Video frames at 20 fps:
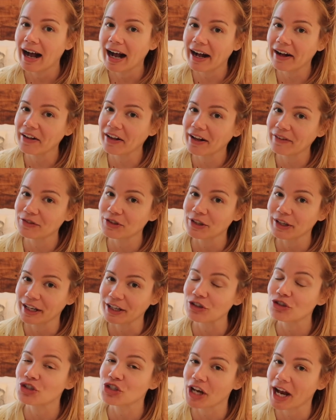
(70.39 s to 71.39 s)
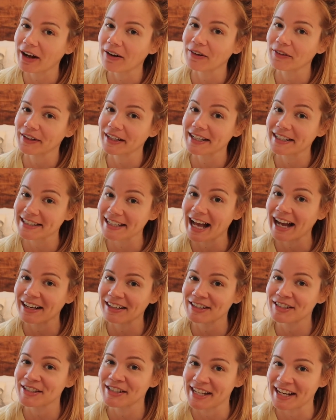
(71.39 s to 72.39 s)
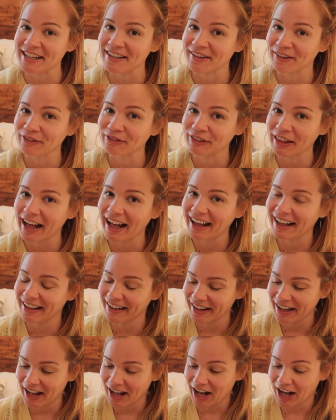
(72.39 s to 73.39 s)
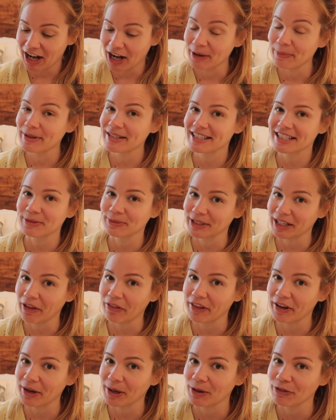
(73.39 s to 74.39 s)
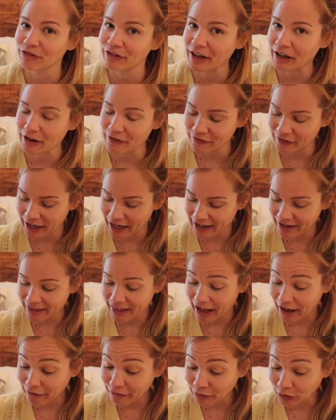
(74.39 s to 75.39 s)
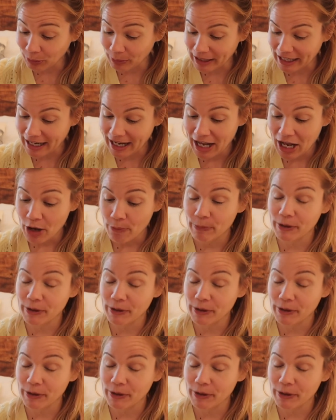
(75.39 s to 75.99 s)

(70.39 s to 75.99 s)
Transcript: I'll have to like check on the exact date of that um, and someone out there can verify that for me.